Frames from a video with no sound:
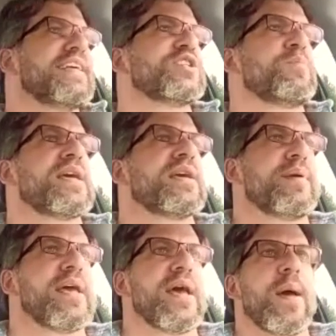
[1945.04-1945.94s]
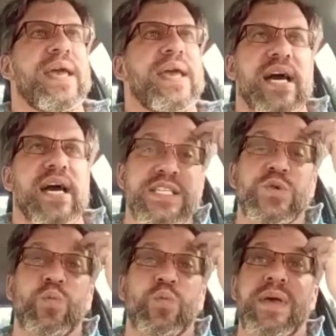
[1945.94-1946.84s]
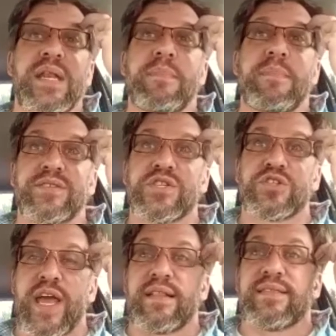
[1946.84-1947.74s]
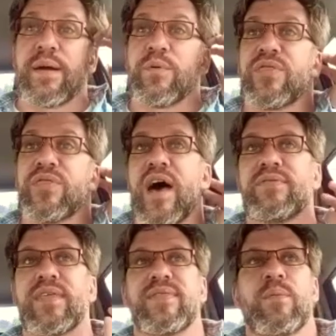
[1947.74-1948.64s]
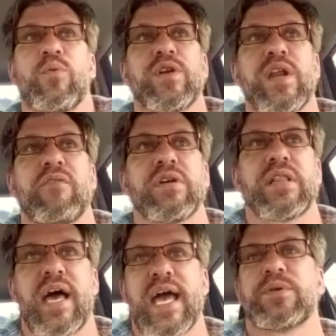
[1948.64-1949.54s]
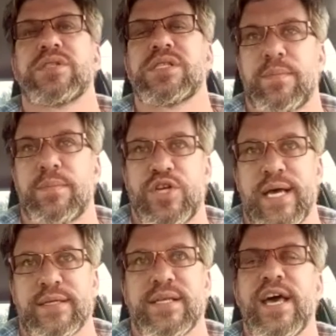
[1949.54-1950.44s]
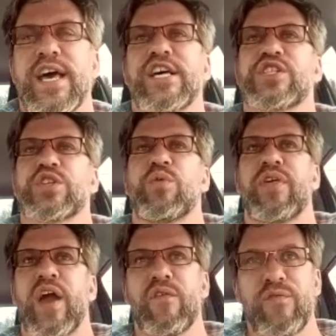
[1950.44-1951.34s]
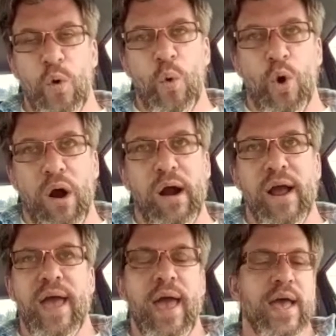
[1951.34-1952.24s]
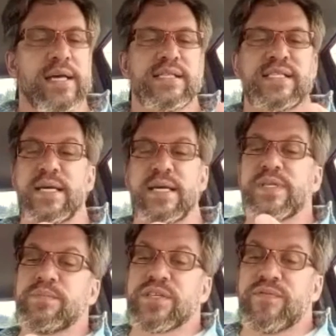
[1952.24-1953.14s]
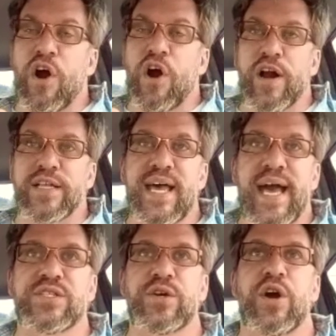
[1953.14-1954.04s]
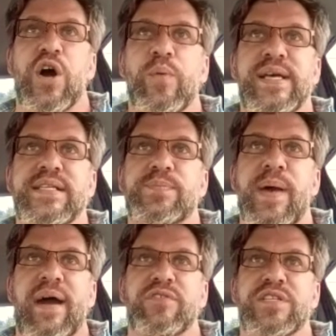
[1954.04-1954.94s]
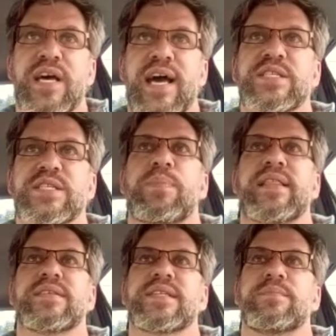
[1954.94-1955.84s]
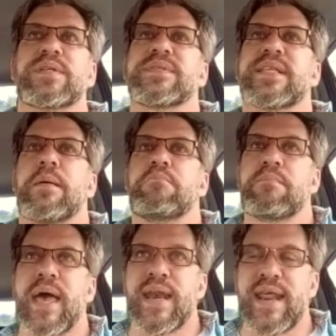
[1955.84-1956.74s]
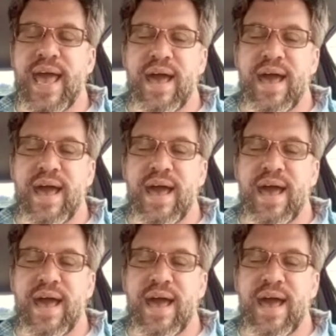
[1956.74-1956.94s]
And so because women menstruate, they were thought that they were not reliable subjects. So therefore, symptoms of heart attacks are always advertised by the symptoms that men have.